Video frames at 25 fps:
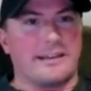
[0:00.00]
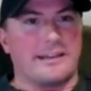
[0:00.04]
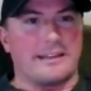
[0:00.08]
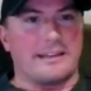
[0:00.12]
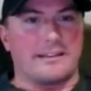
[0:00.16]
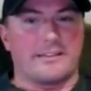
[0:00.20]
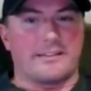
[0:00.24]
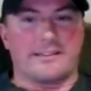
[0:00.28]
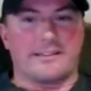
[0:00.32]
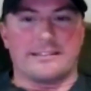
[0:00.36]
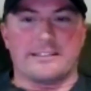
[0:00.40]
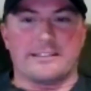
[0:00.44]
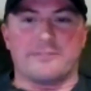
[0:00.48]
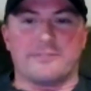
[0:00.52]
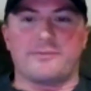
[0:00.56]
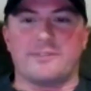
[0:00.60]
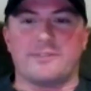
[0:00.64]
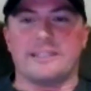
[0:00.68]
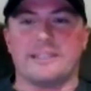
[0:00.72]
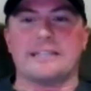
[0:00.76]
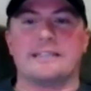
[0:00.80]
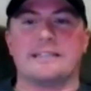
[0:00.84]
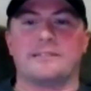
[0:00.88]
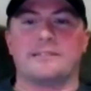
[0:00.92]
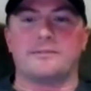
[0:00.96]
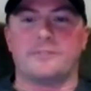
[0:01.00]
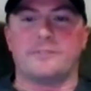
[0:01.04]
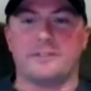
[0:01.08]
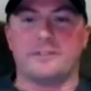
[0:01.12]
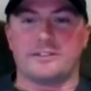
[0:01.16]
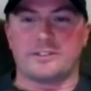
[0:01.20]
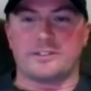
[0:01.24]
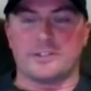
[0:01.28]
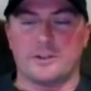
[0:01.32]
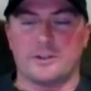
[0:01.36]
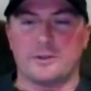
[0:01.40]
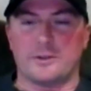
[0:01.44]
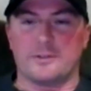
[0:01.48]
like the definitive
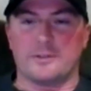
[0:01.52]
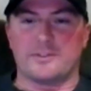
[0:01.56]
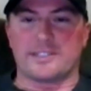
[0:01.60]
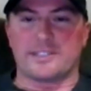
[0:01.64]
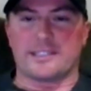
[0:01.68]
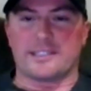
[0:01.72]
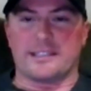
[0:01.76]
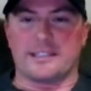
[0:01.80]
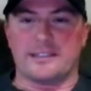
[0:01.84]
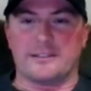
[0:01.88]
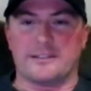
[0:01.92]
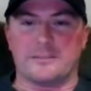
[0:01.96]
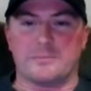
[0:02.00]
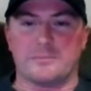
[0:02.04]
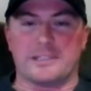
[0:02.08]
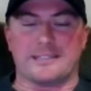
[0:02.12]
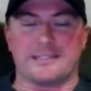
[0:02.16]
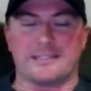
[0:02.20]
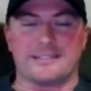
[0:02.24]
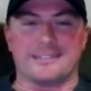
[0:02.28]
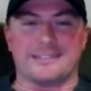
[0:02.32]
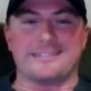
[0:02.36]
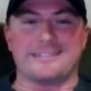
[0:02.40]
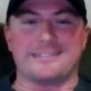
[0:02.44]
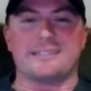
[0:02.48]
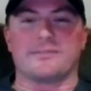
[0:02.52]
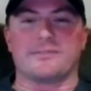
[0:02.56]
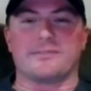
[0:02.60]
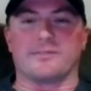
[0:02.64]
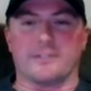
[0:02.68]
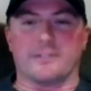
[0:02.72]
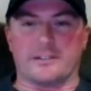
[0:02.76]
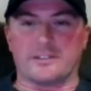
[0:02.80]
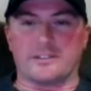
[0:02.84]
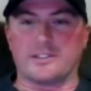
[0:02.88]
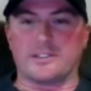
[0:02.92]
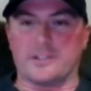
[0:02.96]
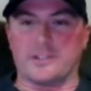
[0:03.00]
show of skill, but it's a
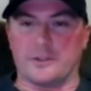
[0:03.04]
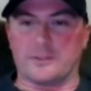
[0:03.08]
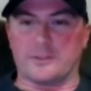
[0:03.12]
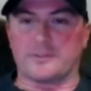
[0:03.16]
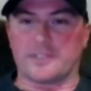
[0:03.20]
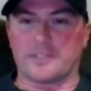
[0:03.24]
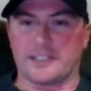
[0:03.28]
different show of